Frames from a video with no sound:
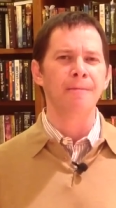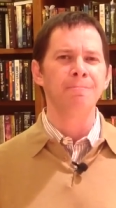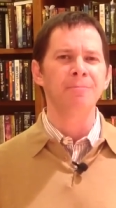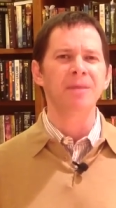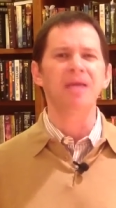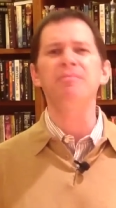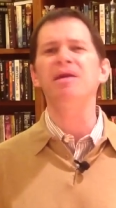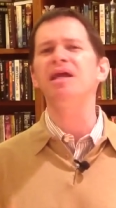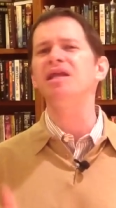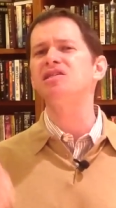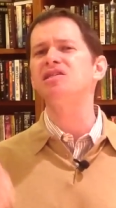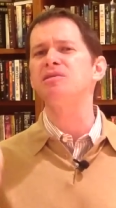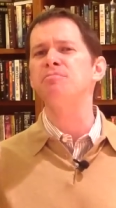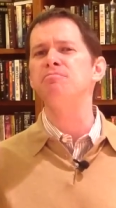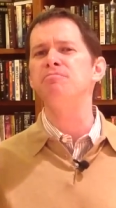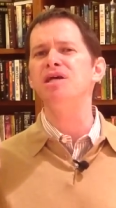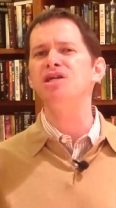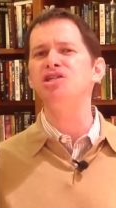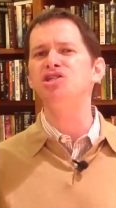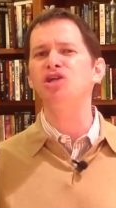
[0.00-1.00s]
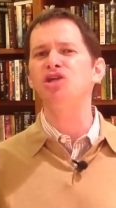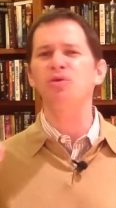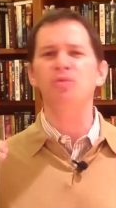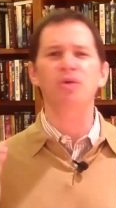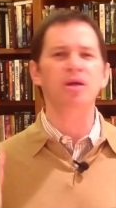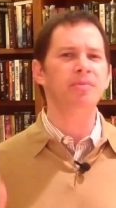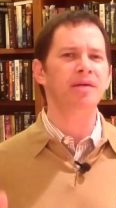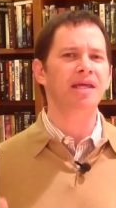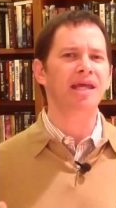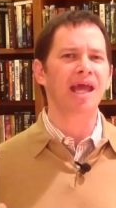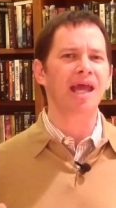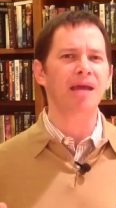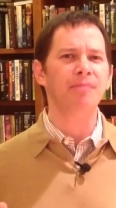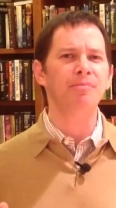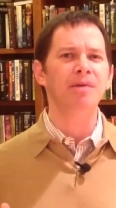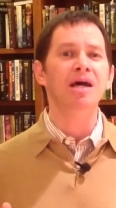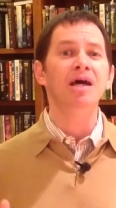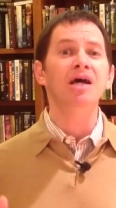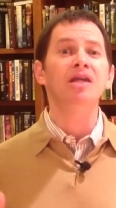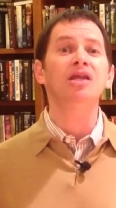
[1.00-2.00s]
He made it to Midian, where he
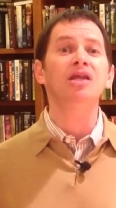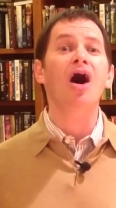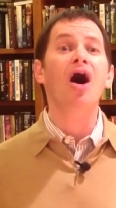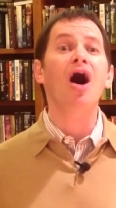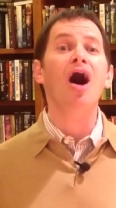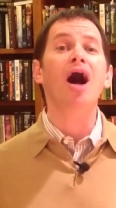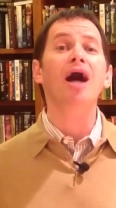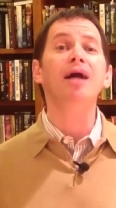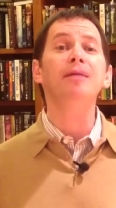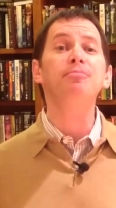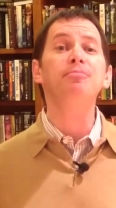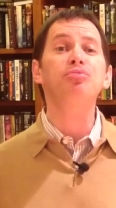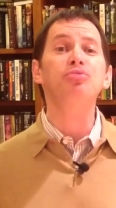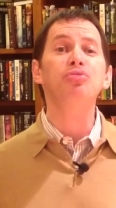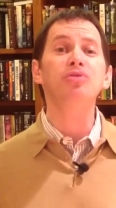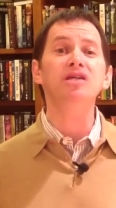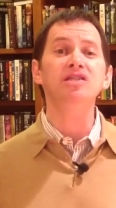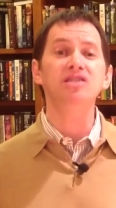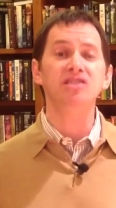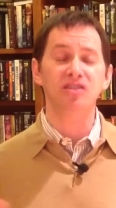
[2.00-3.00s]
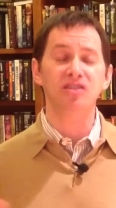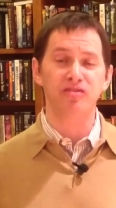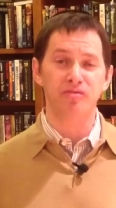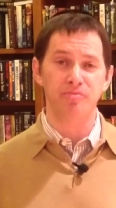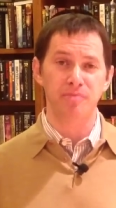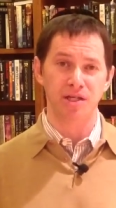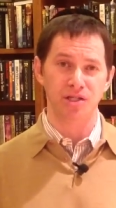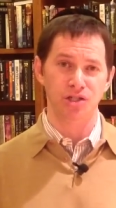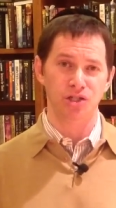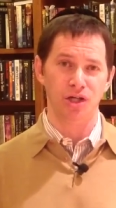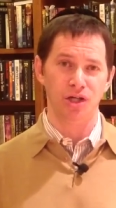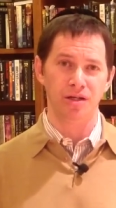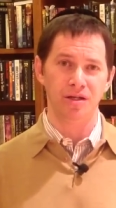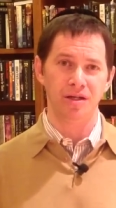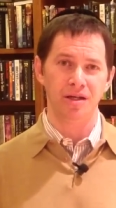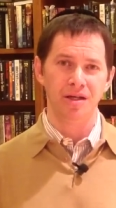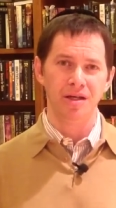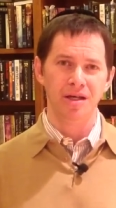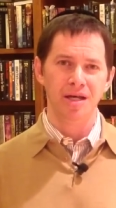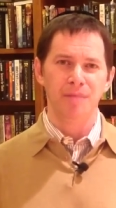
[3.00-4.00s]
became the high priest of Midian.
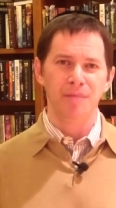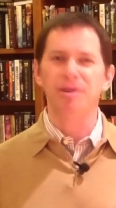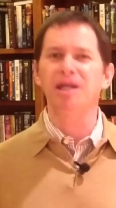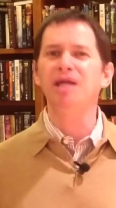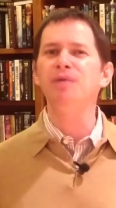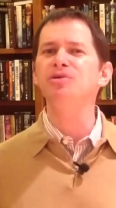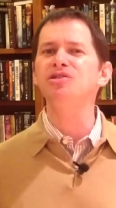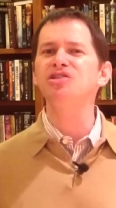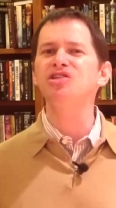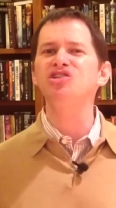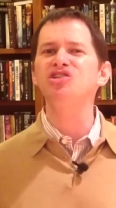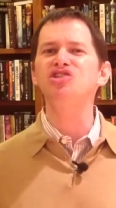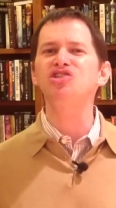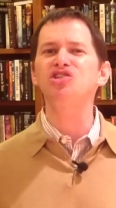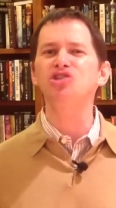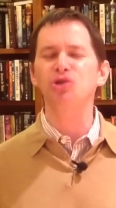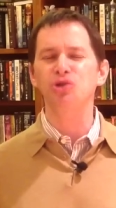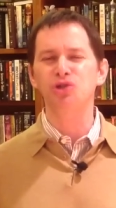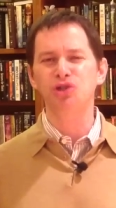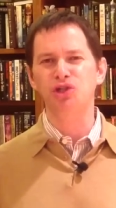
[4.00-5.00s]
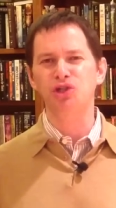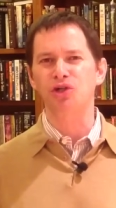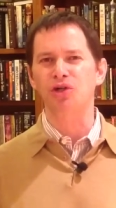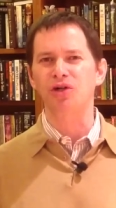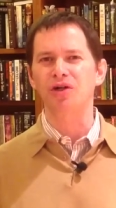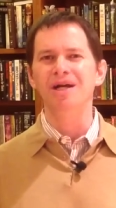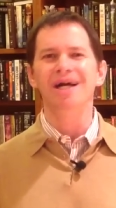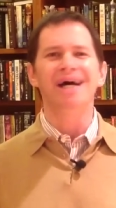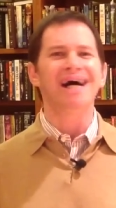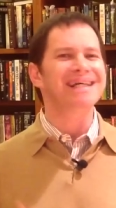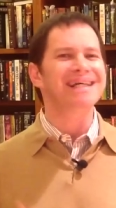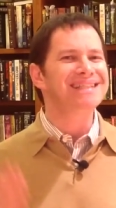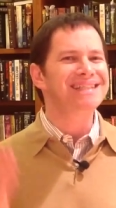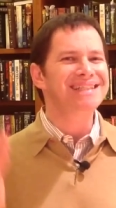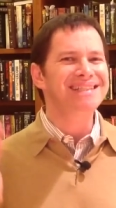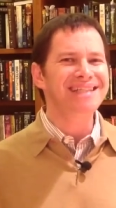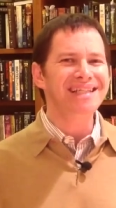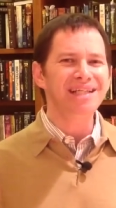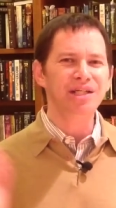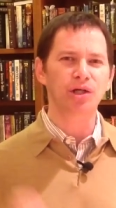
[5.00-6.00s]
But he was a searcher, a
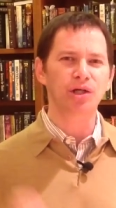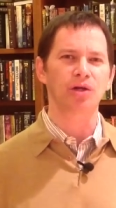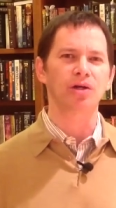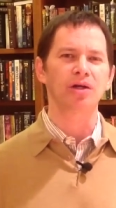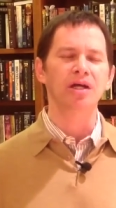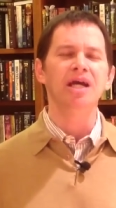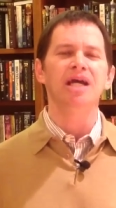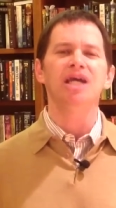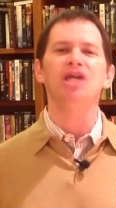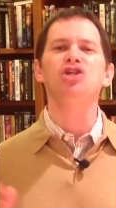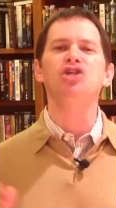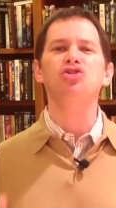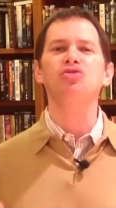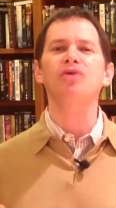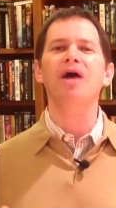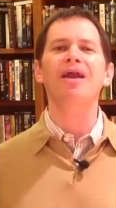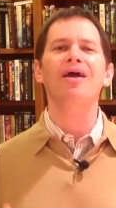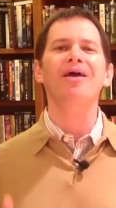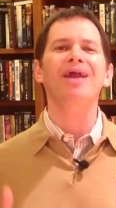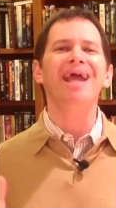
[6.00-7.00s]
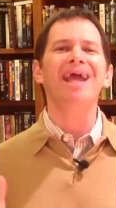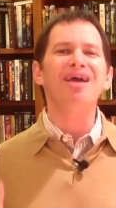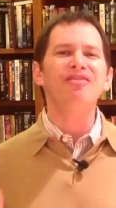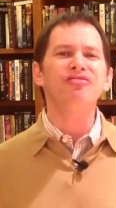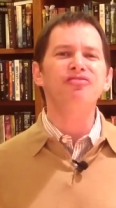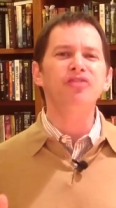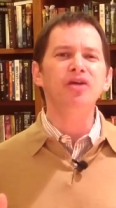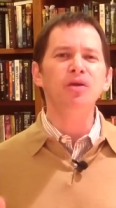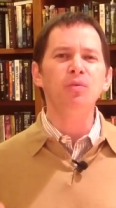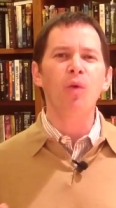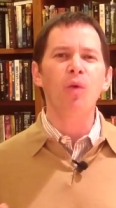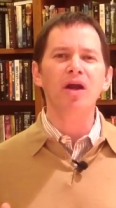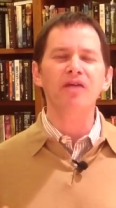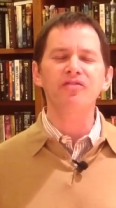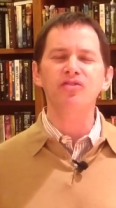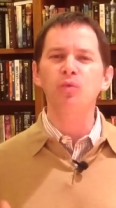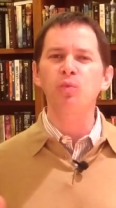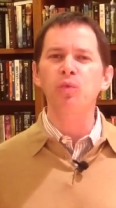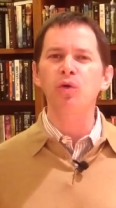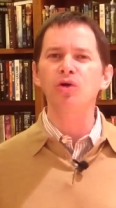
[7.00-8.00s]
seeker. He tried out every one
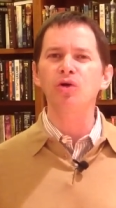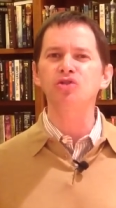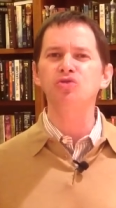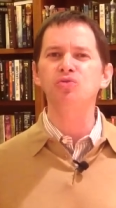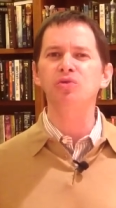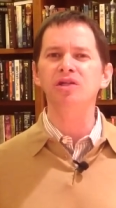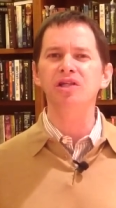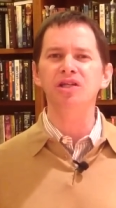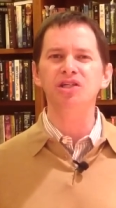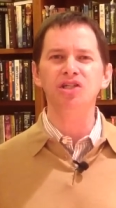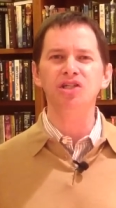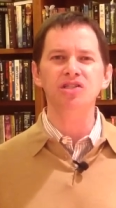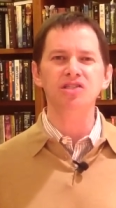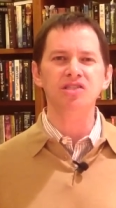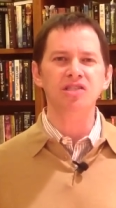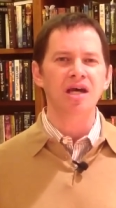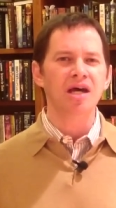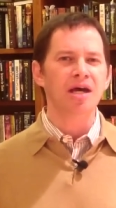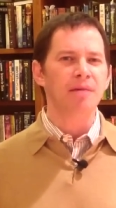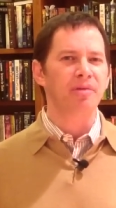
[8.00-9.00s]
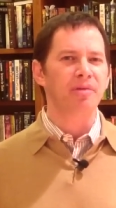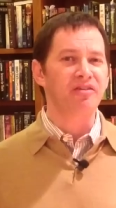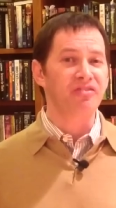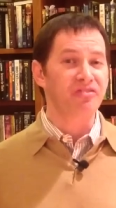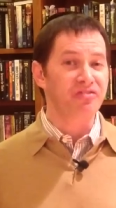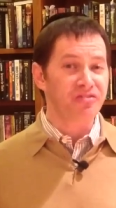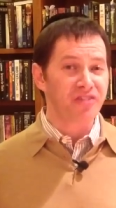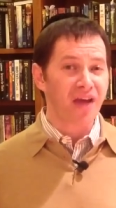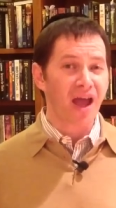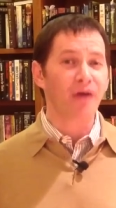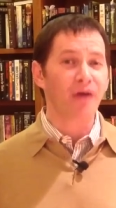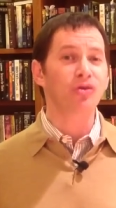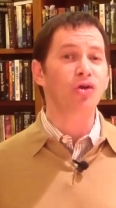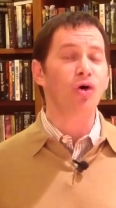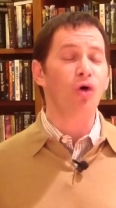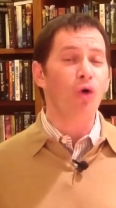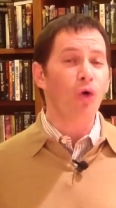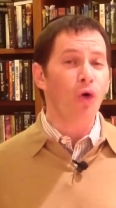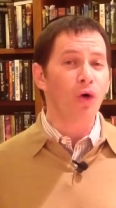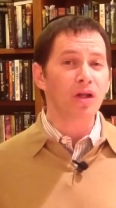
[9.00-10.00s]
of the world's religions, but found
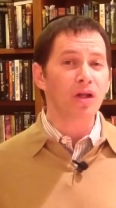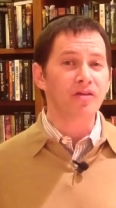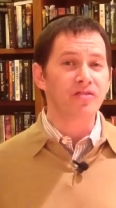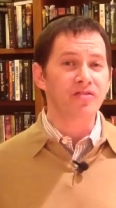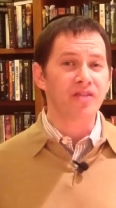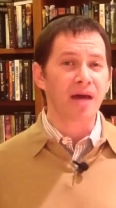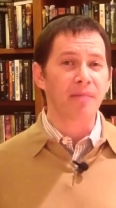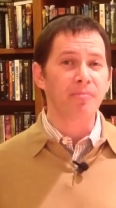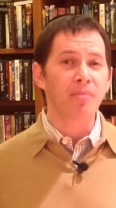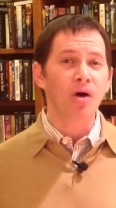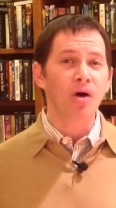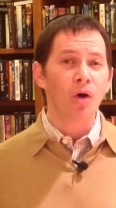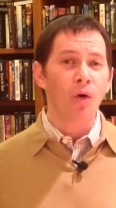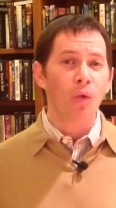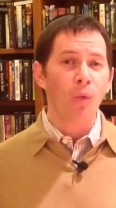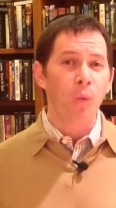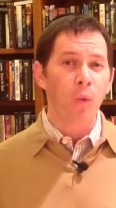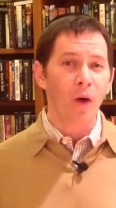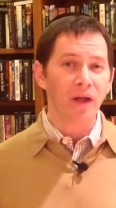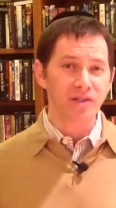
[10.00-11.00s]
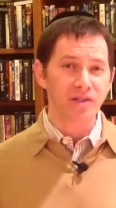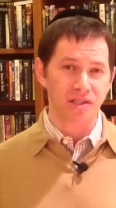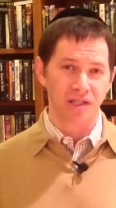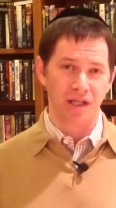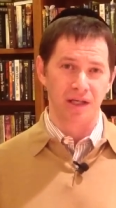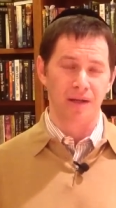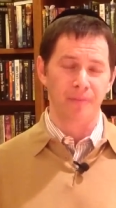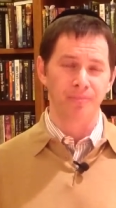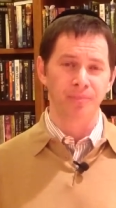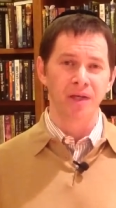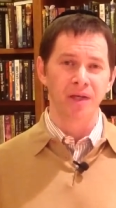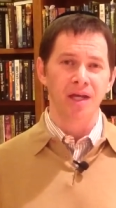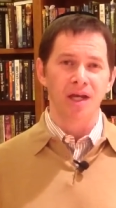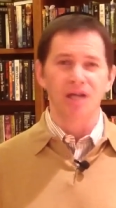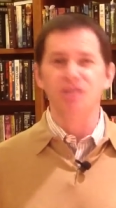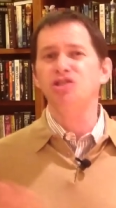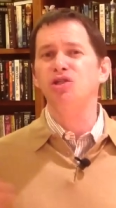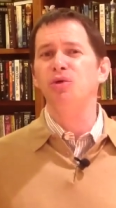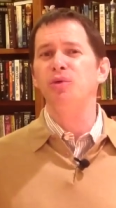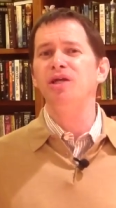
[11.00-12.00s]
all of them wanting.
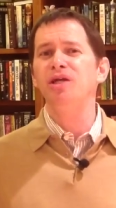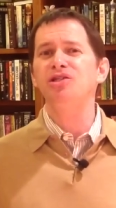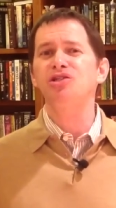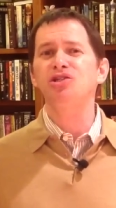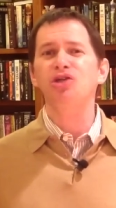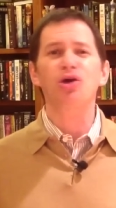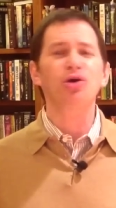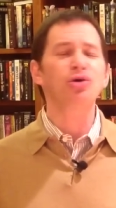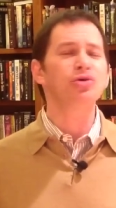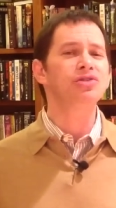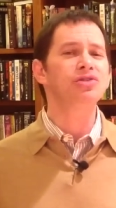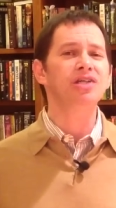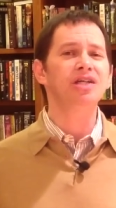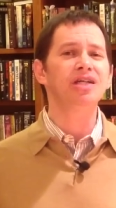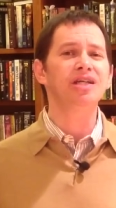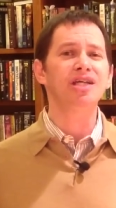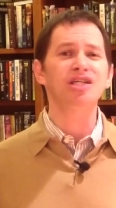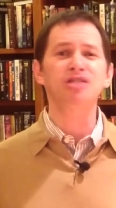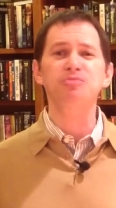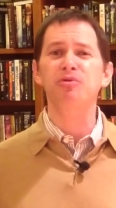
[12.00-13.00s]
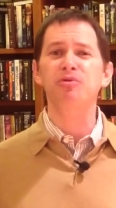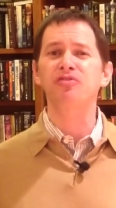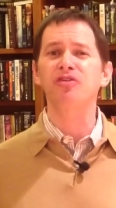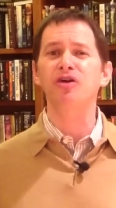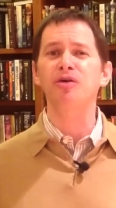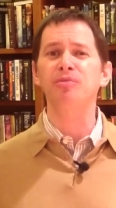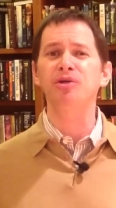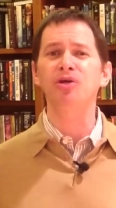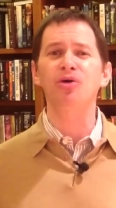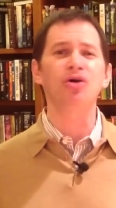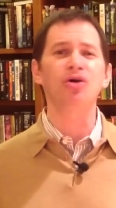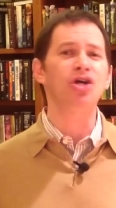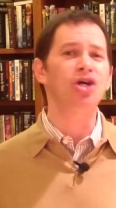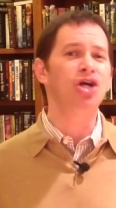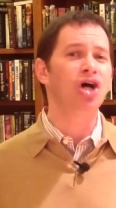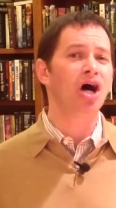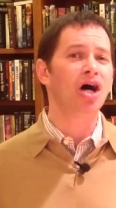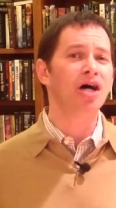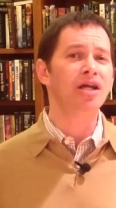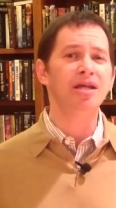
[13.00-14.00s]
And so he turned in his proverbial
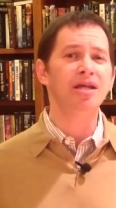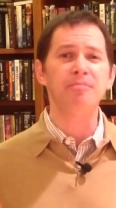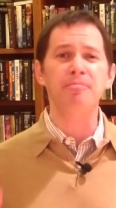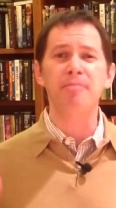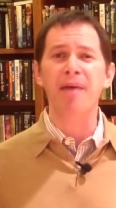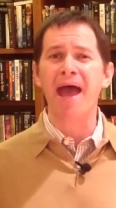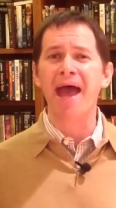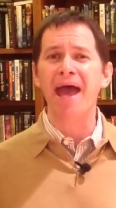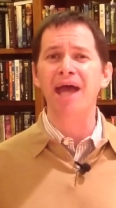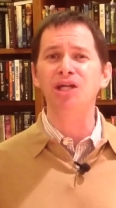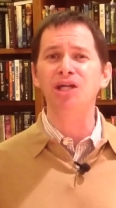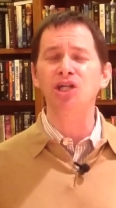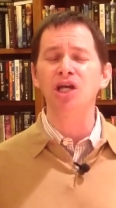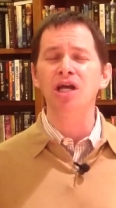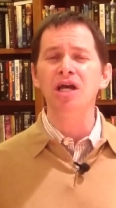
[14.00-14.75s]
gun and badge